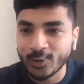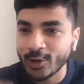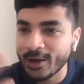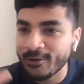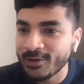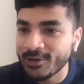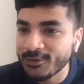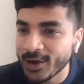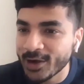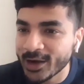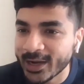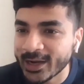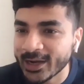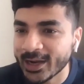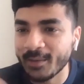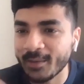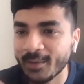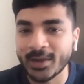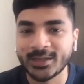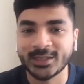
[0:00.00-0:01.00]
are, everyone
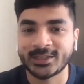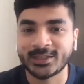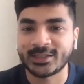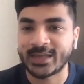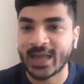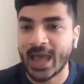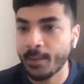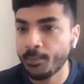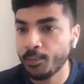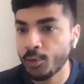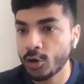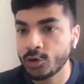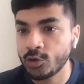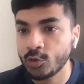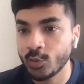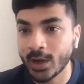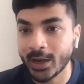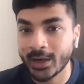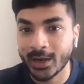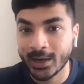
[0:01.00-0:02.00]
can come and just tap on
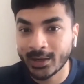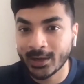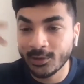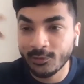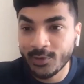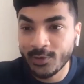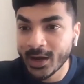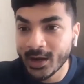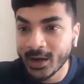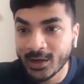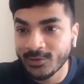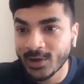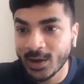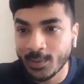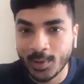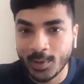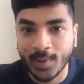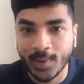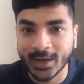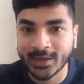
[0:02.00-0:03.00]
you. And the way
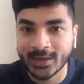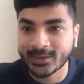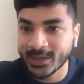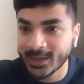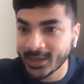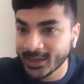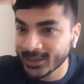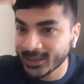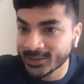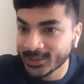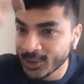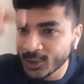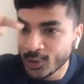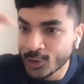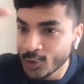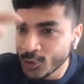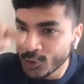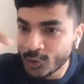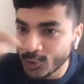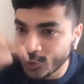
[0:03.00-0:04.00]
developer minds think is
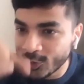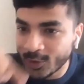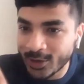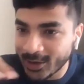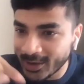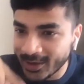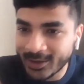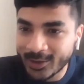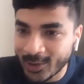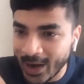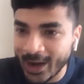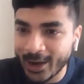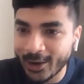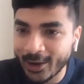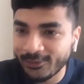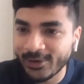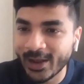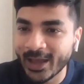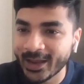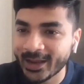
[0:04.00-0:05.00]
you
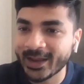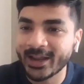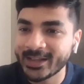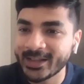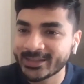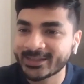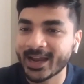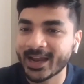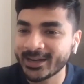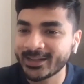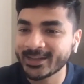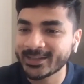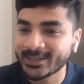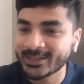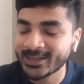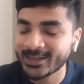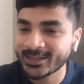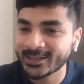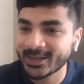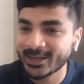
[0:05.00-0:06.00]
kind of like inside the
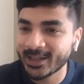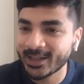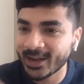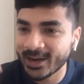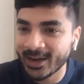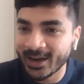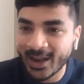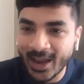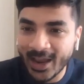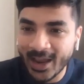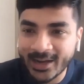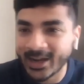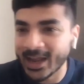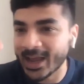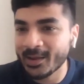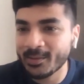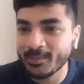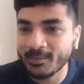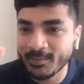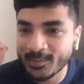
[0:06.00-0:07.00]
chain, and then
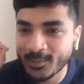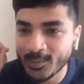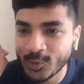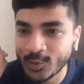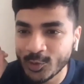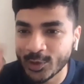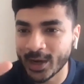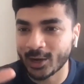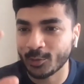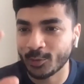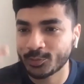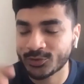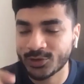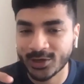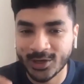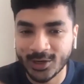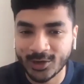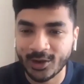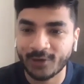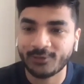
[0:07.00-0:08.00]
anytime you get
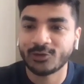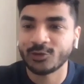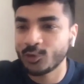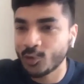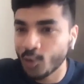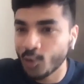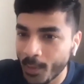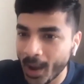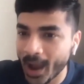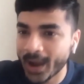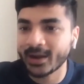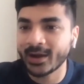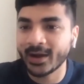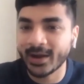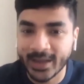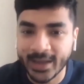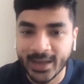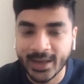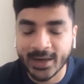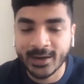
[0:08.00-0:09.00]
obstructed, you have to go back
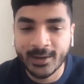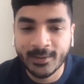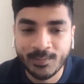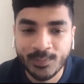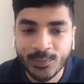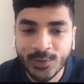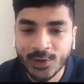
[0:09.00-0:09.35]
again.